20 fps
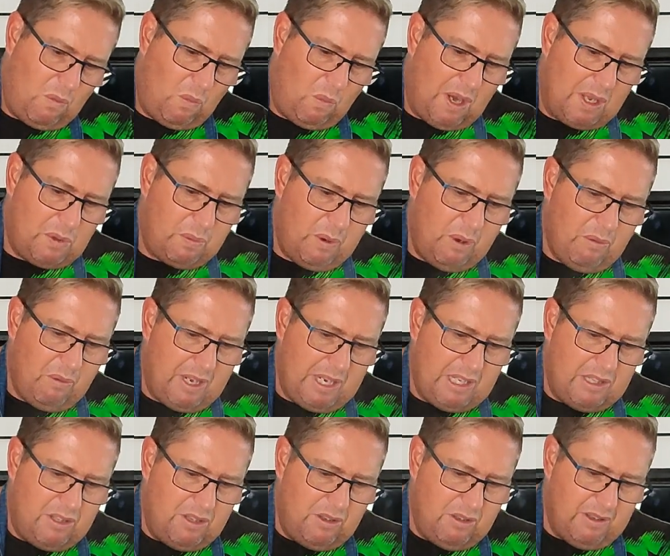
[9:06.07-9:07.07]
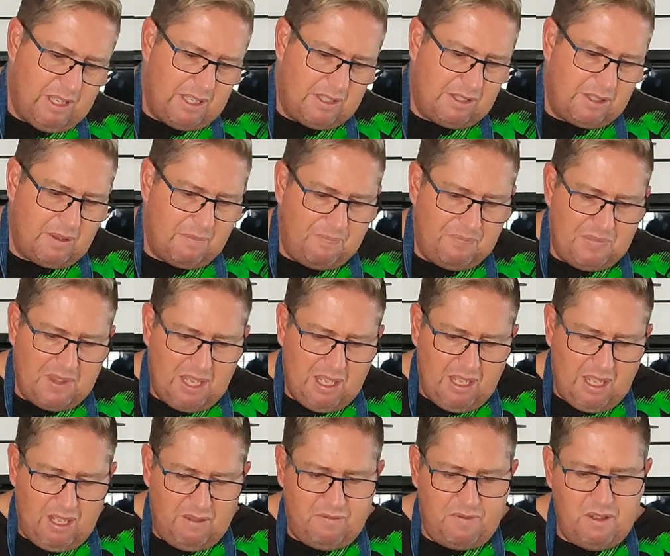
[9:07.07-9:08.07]
What we want to do is,
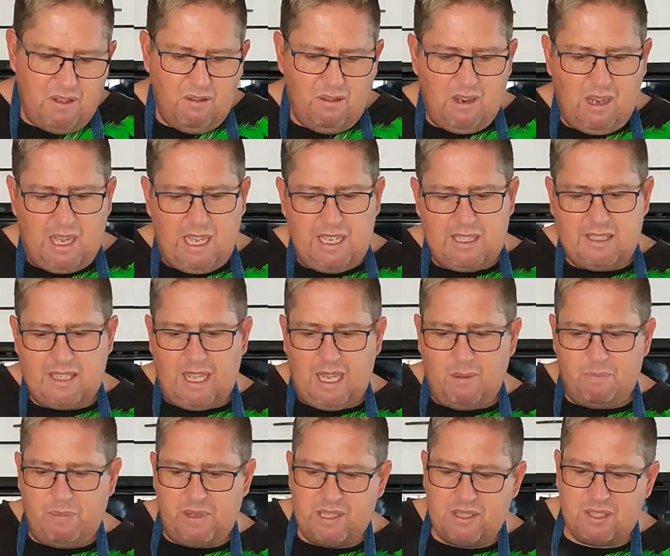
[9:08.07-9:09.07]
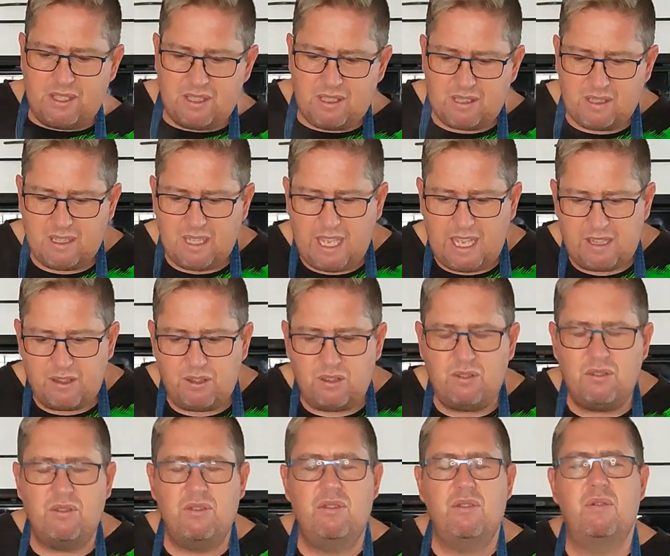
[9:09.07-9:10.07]
if you guys help us get
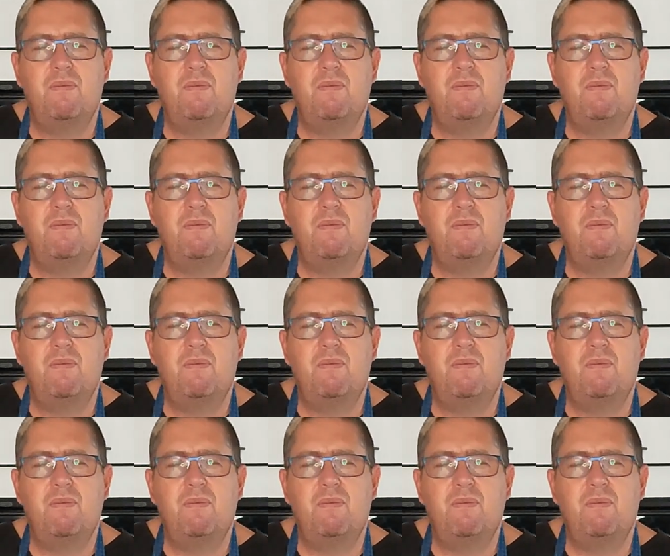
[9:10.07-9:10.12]
to